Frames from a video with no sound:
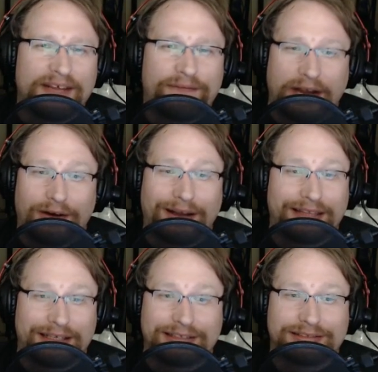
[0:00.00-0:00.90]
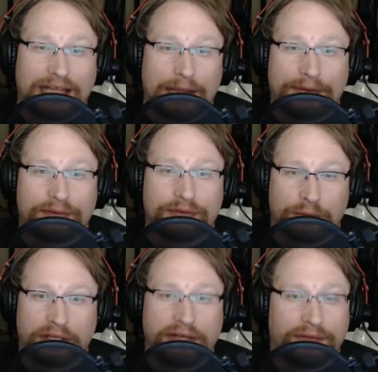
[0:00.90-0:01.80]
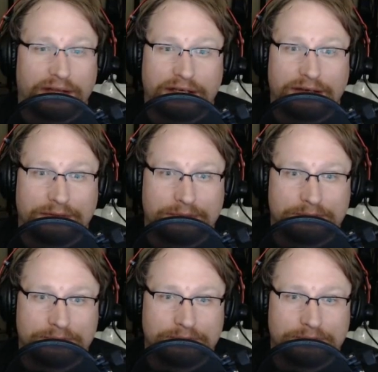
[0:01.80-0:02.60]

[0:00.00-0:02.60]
Hey, to be fair, I think this topic was really fun.